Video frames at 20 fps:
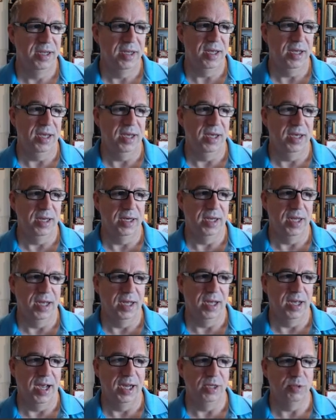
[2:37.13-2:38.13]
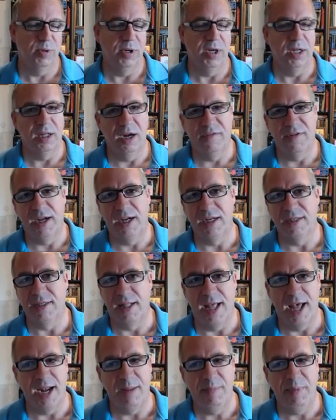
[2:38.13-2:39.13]
And I just want to clarify because a
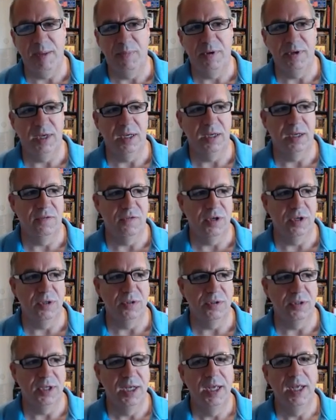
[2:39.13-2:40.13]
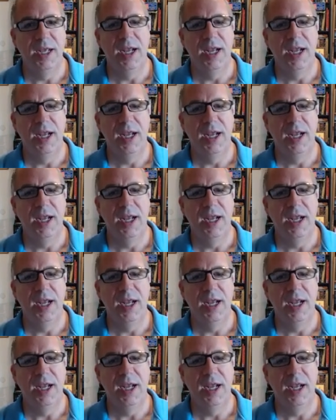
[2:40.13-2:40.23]
lot of people get confused.